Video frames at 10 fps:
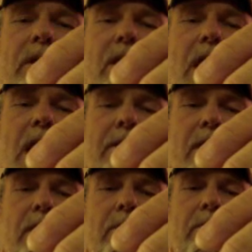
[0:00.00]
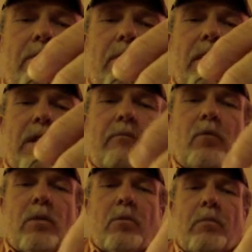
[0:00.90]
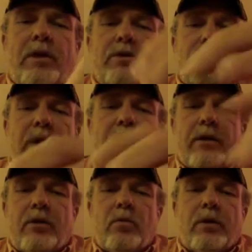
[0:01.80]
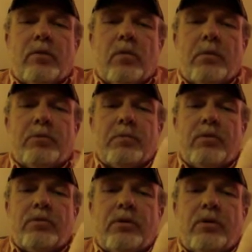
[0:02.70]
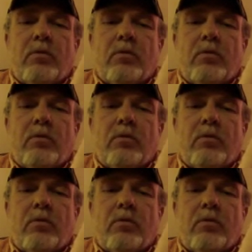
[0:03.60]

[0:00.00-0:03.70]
be lined up, and that worm will be straight and do what the worm's supposed to do.